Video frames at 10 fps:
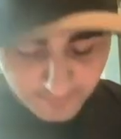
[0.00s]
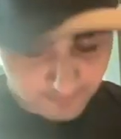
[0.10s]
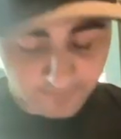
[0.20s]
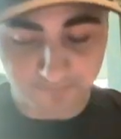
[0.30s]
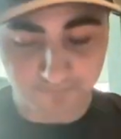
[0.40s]

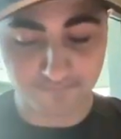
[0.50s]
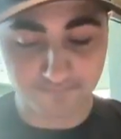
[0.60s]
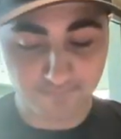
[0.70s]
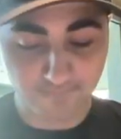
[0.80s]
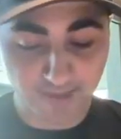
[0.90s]
Hmm.
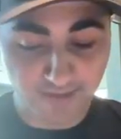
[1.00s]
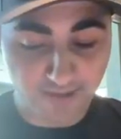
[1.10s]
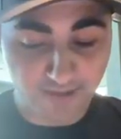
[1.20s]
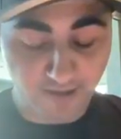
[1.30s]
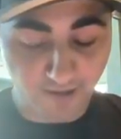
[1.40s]

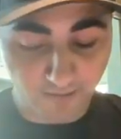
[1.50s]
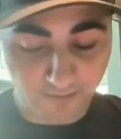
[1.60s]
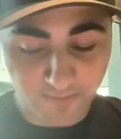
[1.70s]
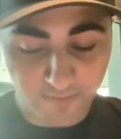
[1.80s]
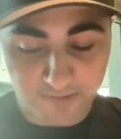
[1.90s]

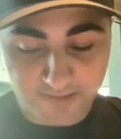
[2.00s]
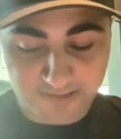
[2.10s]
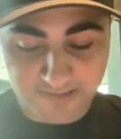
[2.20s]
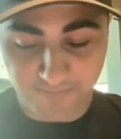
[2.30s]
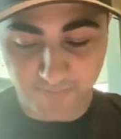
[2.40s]
All of the
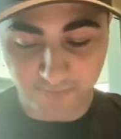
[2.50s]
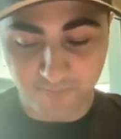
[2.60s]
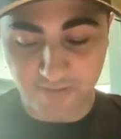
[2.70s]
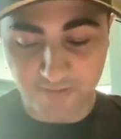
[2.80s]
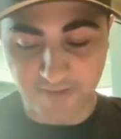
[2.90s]
relationships
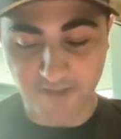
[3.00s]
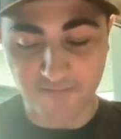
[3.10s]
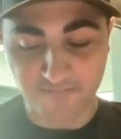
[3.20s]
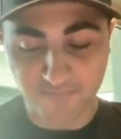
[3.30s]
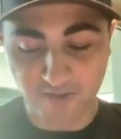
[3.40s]
we've built
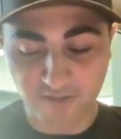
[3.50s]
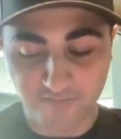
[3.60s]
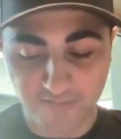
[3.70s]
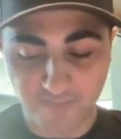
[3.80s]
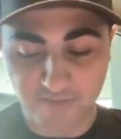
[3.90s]
here, all
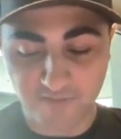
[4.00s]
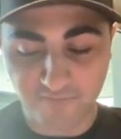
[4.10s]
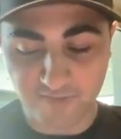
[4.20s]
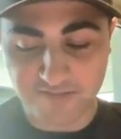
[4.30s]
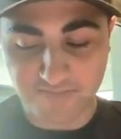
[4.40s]
the amazing
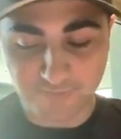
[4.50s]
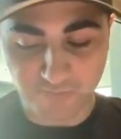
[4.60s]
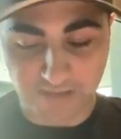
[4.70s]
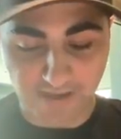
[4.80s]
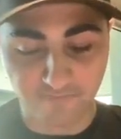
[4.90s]
friendships
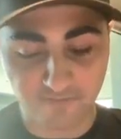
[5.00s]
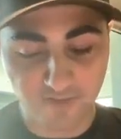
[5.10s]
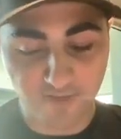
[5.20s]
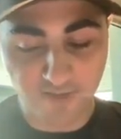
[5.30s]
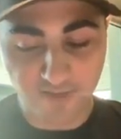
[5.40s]
we have,
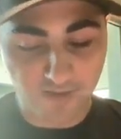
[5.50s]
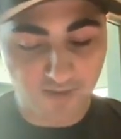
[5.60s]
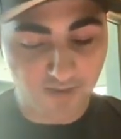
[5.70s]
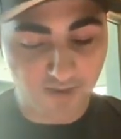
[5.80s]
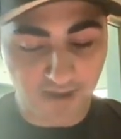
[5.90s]

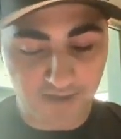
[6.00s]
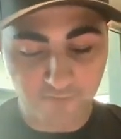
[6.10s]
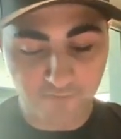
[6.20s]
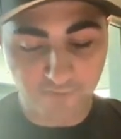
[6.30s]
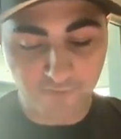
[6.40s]
I
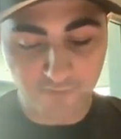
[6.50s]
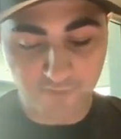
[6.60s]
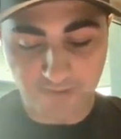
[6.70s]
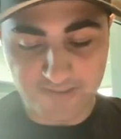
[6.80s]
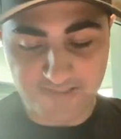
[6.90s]
could feel
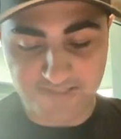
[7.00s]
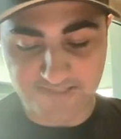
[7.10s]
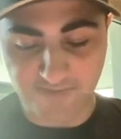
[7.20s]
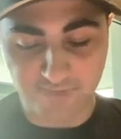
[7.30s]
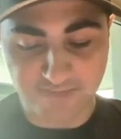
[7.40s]
those in my
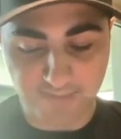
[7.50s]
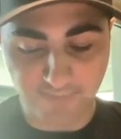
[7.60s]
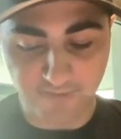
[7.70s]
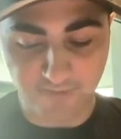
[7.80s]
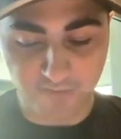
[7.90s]
chest every
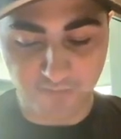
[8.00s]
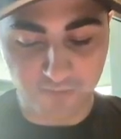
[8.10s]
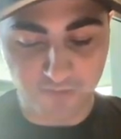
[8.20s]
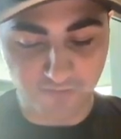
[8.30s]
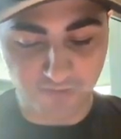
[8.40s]
time I thought
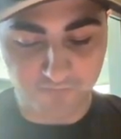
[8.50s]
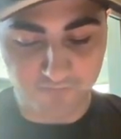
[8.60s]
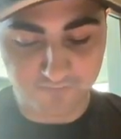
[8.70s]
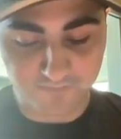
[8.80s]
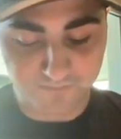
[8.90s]
about
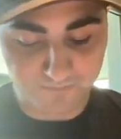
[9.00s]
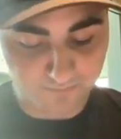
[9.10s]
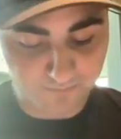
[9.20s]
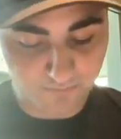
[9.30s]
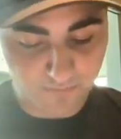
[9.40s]
leaving.
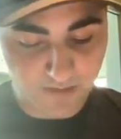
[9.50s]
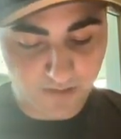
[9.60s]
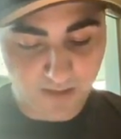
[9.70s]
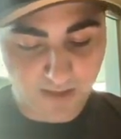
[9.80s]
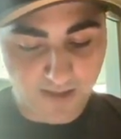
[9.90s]

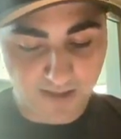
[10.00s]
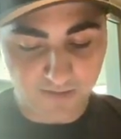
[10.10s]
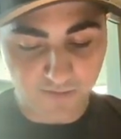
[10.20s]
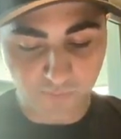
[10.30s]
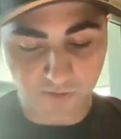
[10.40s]

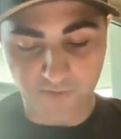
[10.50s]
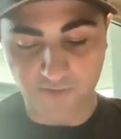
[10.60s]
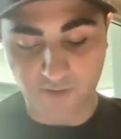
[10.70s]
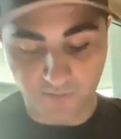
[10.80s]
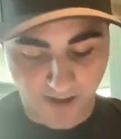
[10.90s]
And it's weird,
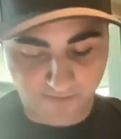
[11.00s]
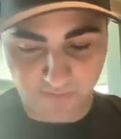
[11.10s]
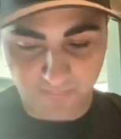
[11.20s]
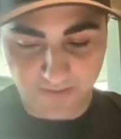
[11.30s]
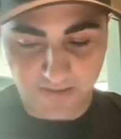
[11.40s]
you know, I've
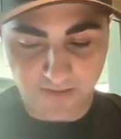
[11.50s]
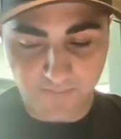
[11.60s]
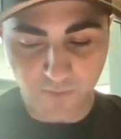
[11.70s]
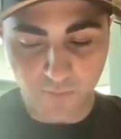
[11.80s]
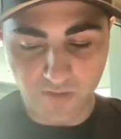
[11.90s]
been thinking
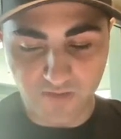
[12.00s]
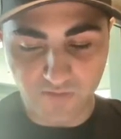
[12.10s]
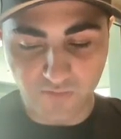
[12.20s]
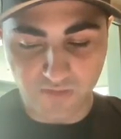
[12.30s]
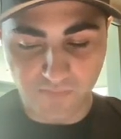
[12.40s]
about what
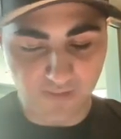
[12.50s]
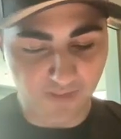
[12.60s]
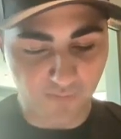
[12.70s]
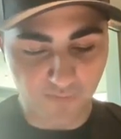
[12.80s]
it's going to be like